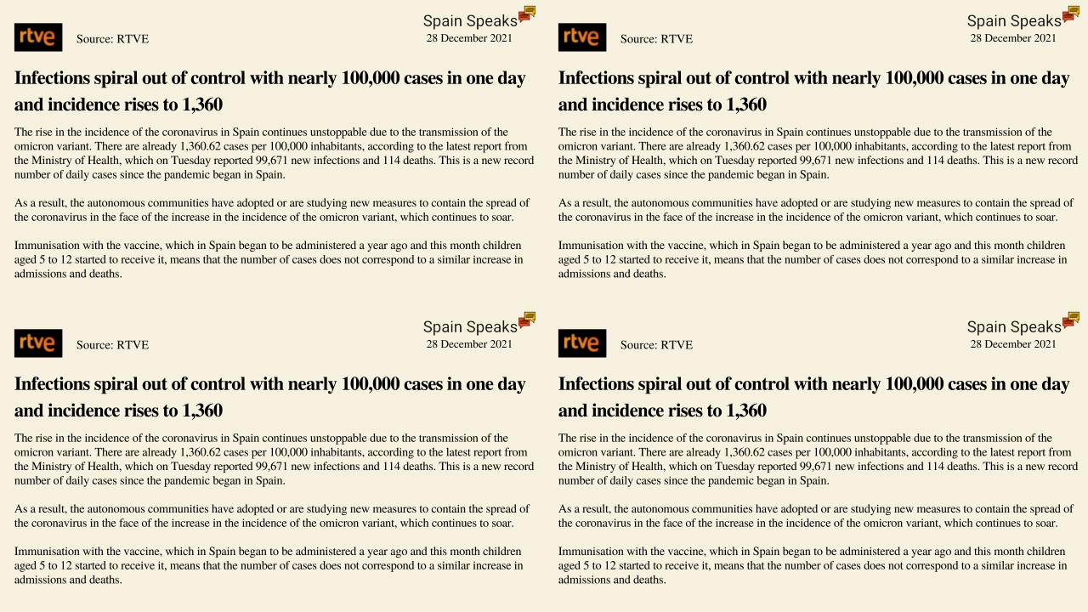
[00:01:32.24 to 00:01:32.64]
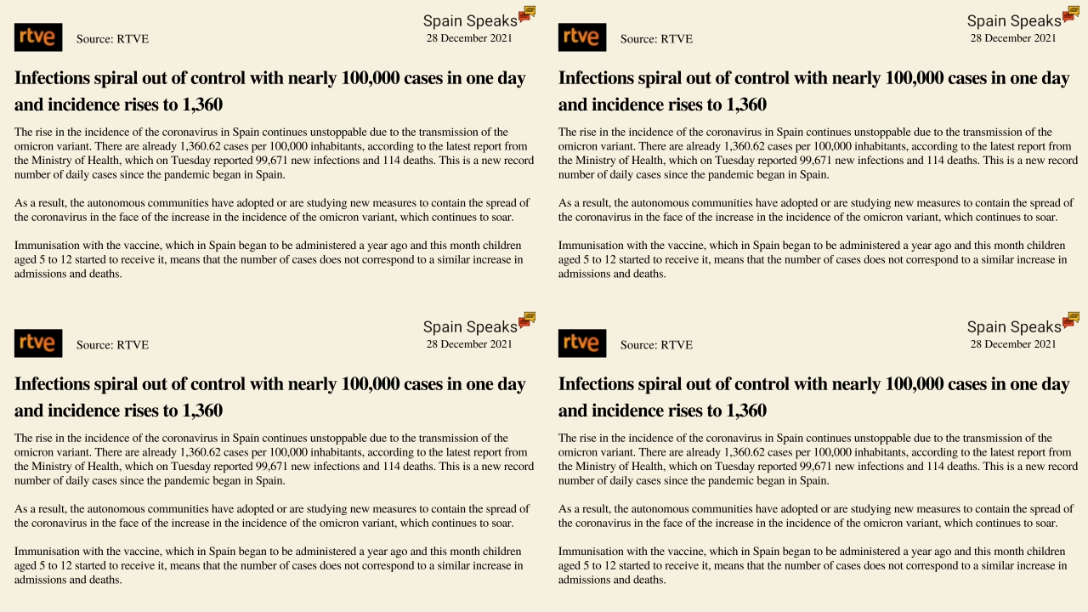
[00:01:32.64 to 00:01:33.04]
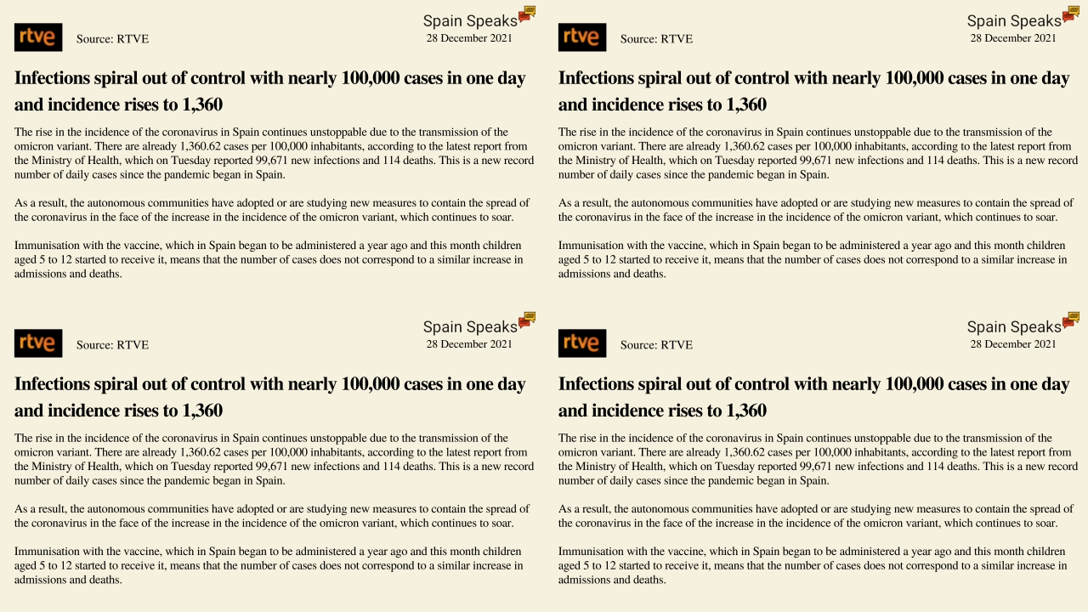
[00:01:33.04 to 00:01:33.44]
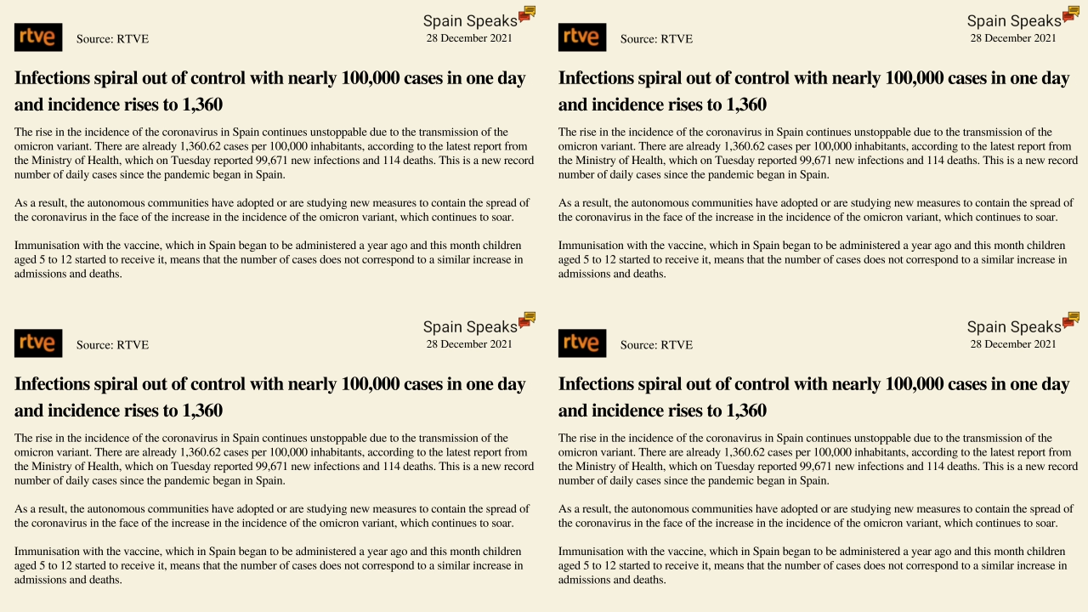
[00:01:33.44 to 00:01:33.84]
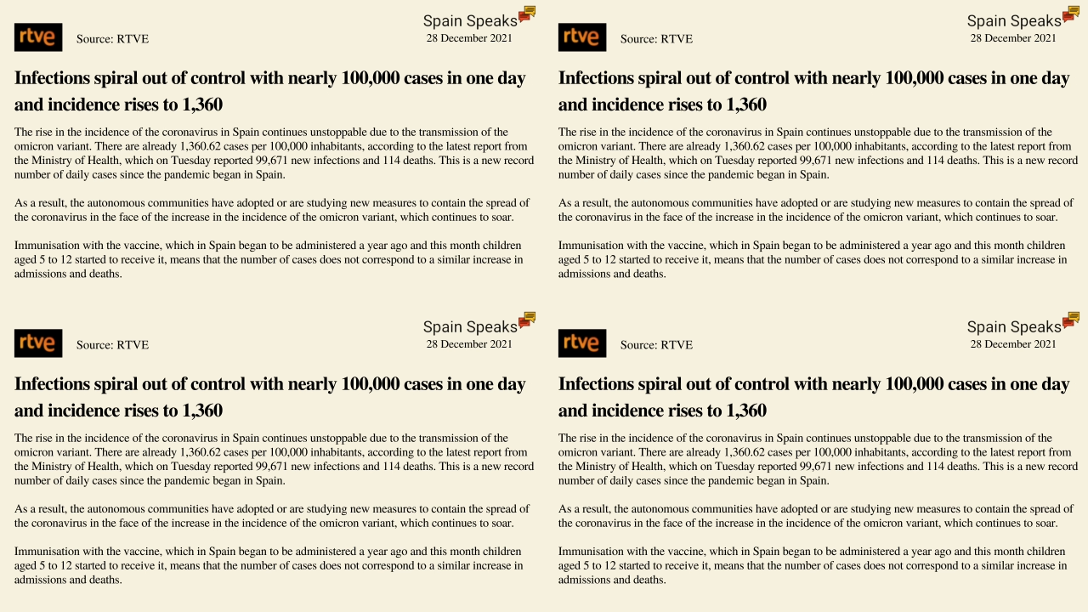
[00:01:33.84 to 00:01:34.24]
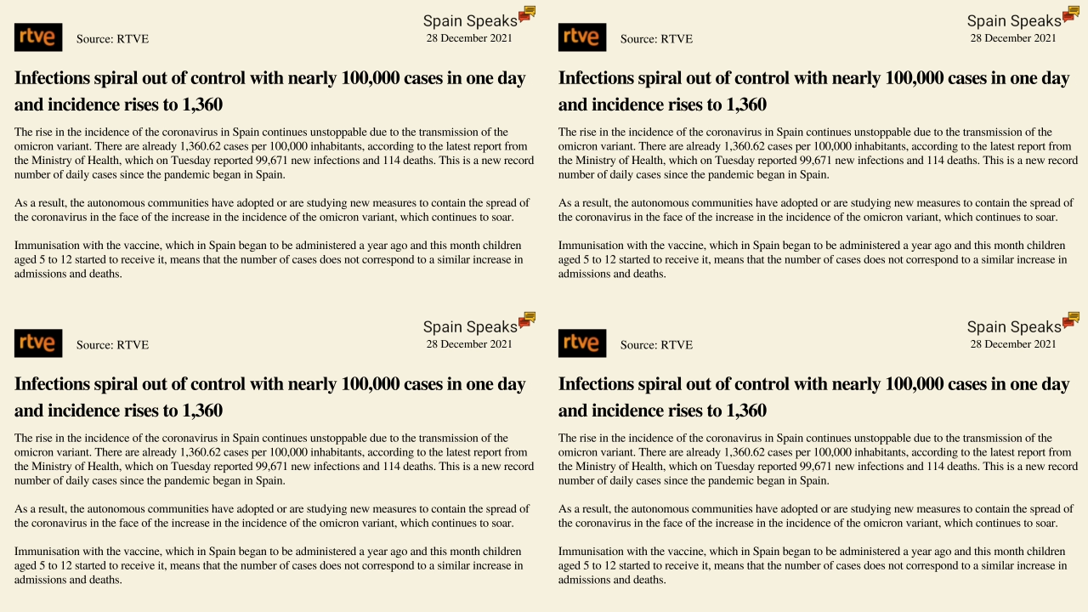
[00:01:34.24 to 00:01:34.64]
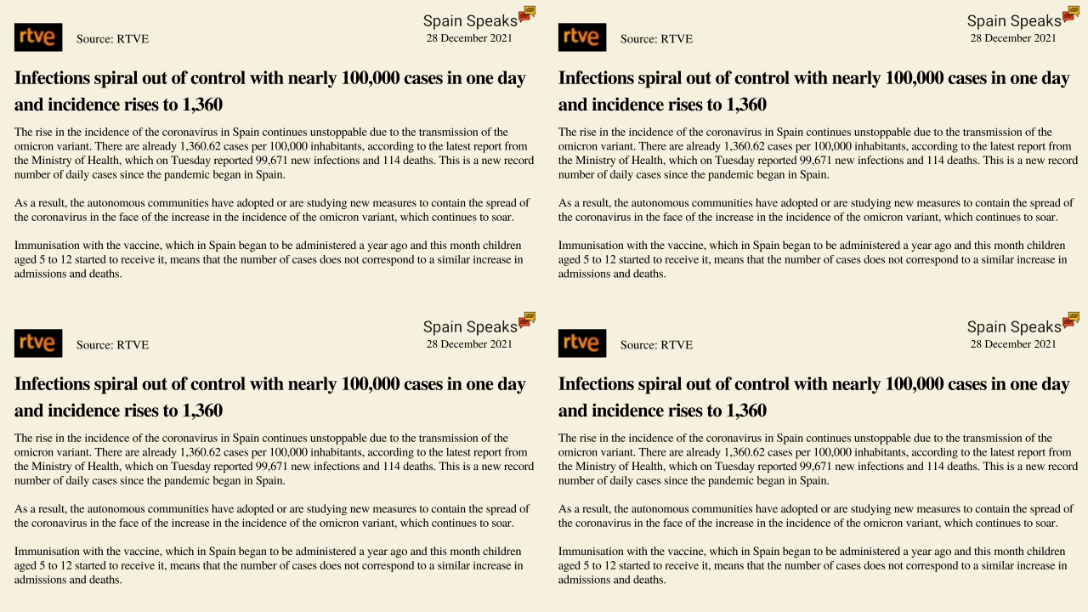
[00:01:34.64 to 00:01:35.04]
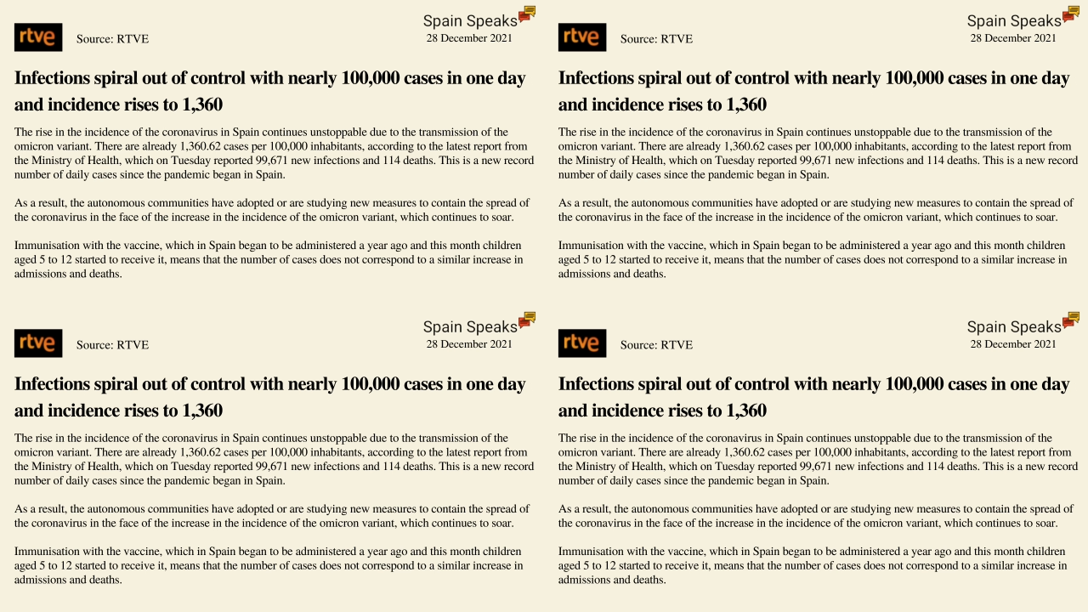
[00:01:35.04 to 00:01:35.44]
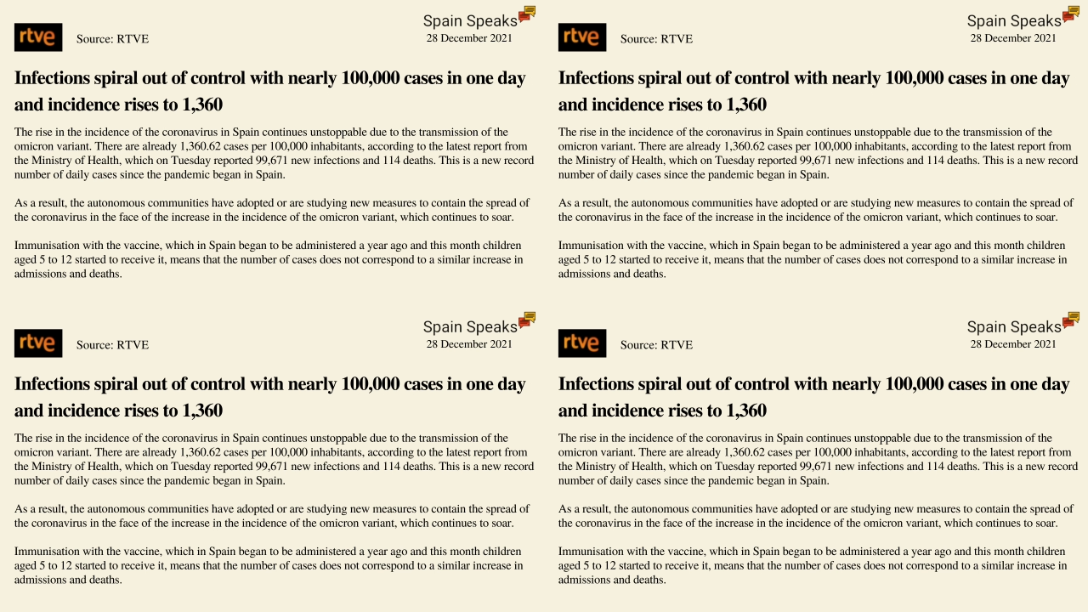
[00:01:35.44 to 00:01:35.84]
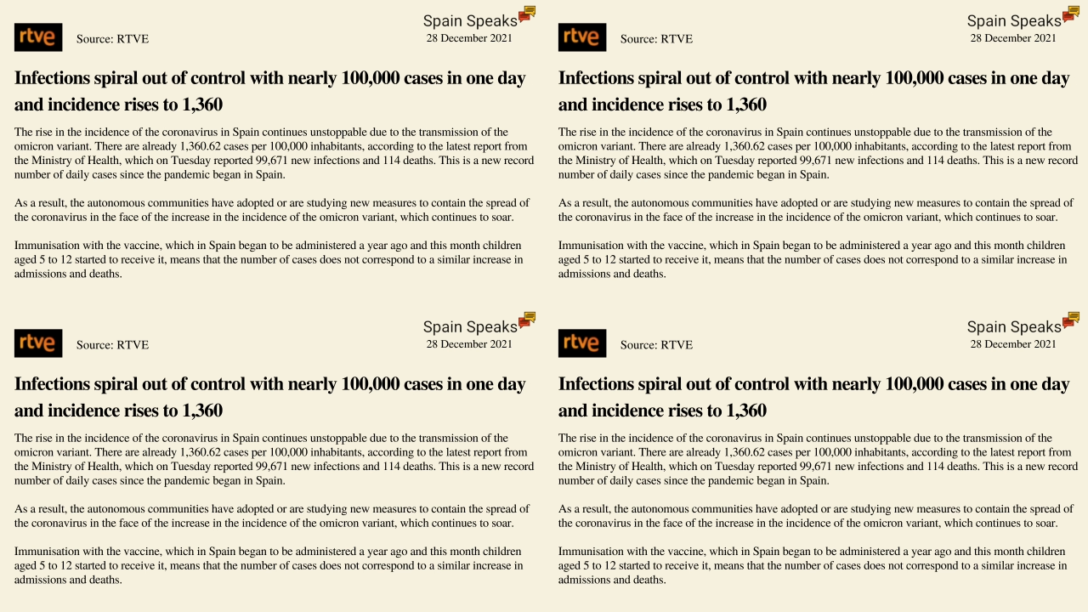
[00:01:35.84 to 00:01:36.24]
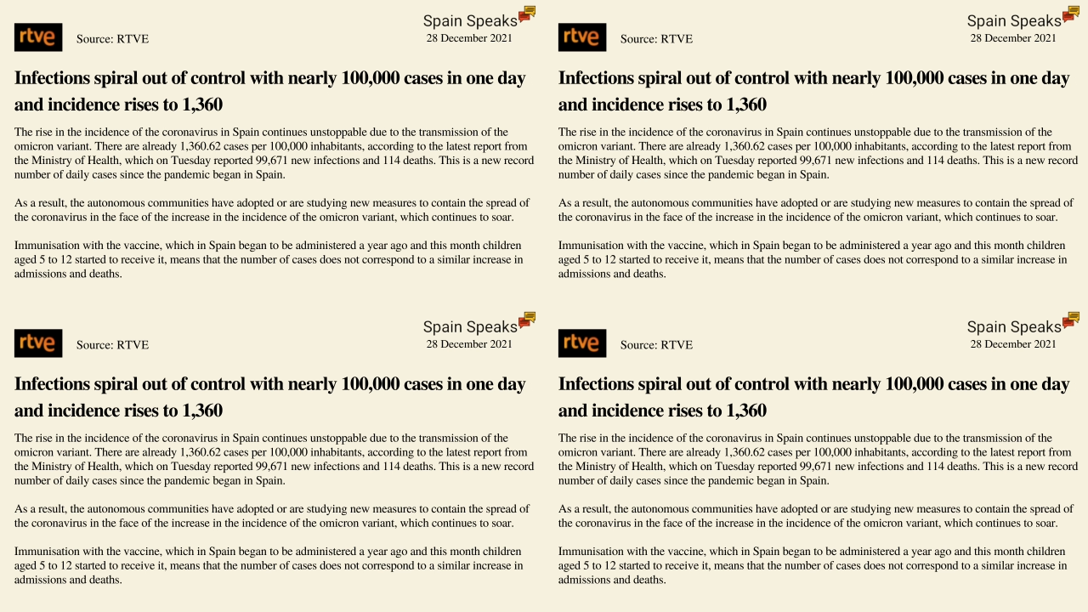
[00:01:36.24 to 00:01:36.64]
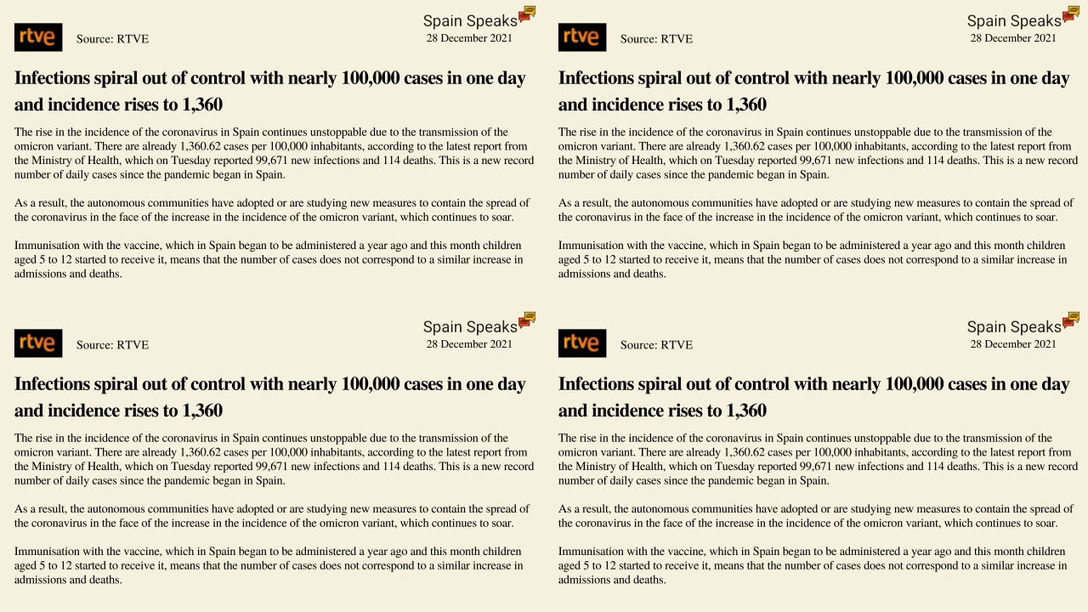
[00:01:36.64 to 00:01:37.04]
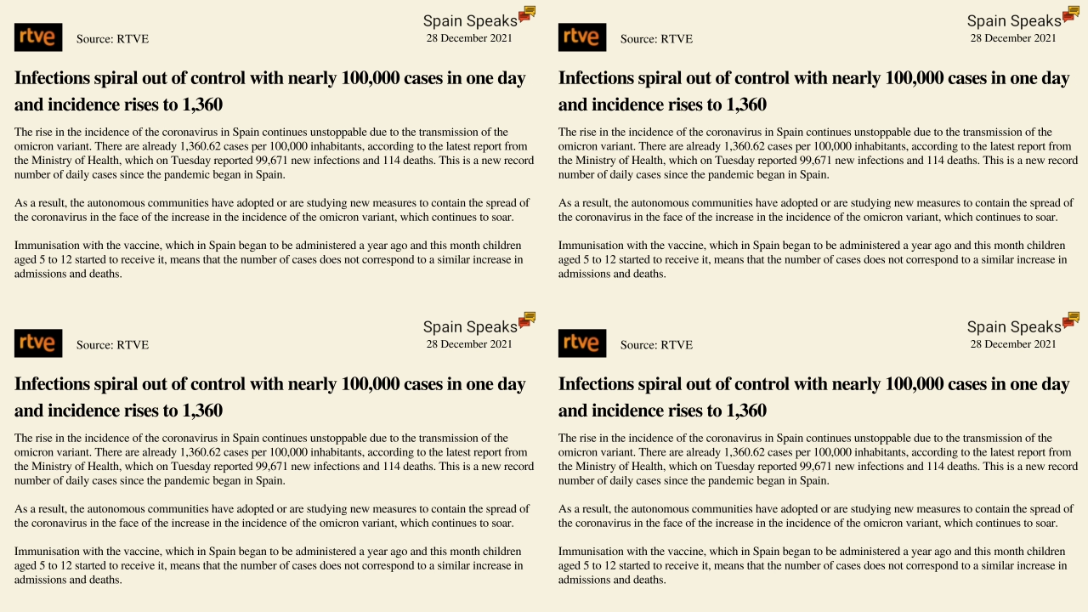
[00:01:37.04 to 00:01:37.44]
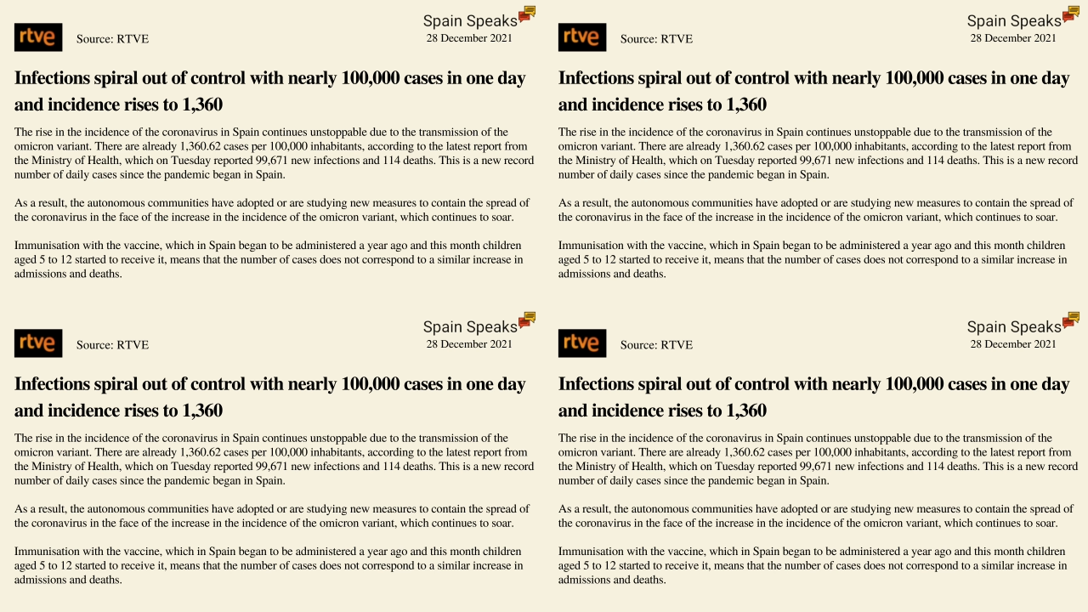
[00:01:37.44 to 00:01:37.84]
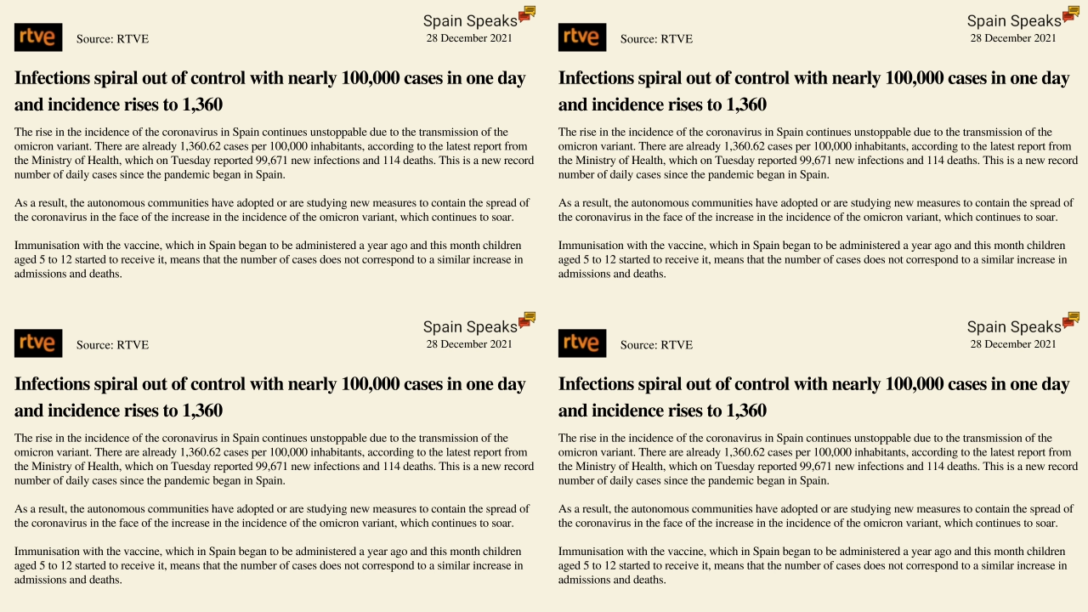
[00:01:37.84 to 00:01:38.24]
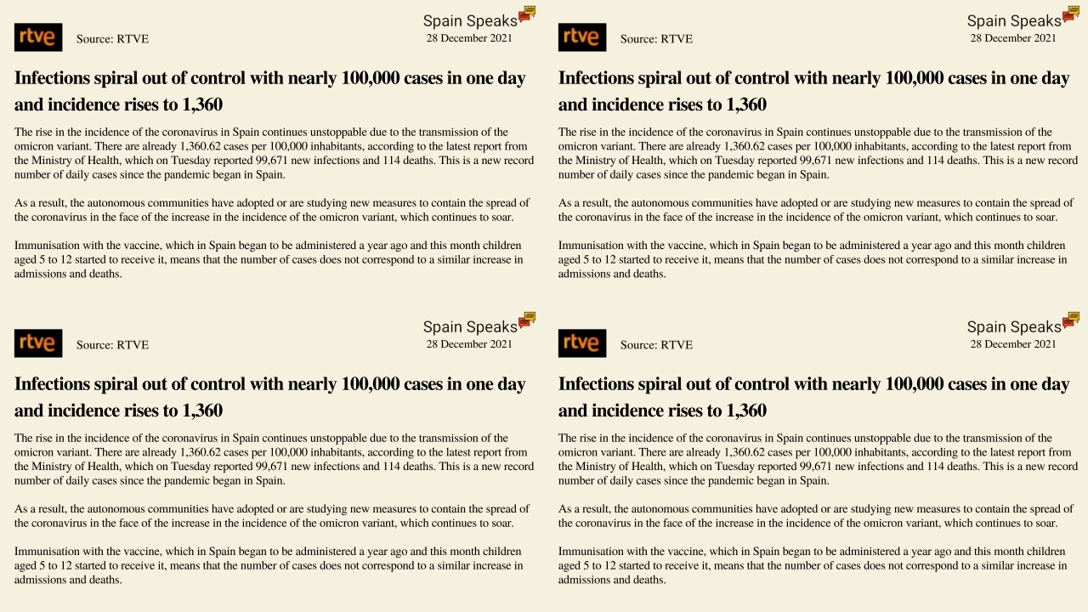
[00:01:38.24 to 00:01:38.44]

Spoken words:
Nobody's mouth can be seen.